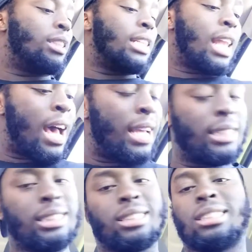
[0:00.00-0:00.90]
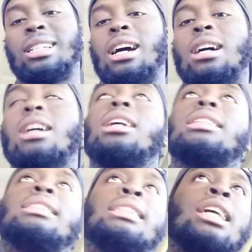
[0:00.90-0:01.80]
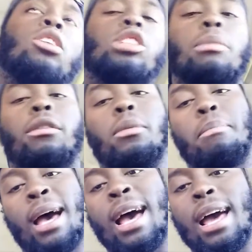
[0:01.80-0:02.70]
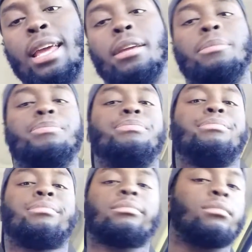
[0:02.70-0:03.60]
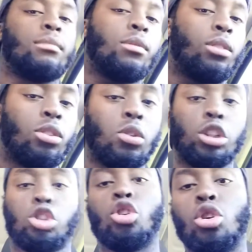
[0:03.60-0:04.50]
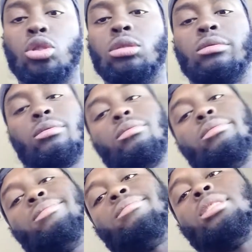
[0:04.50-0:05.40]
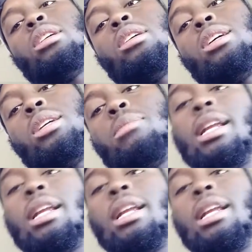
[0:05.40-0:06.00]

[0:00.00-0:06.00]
the Lions. Seahawks come off the bye. They struggled, but they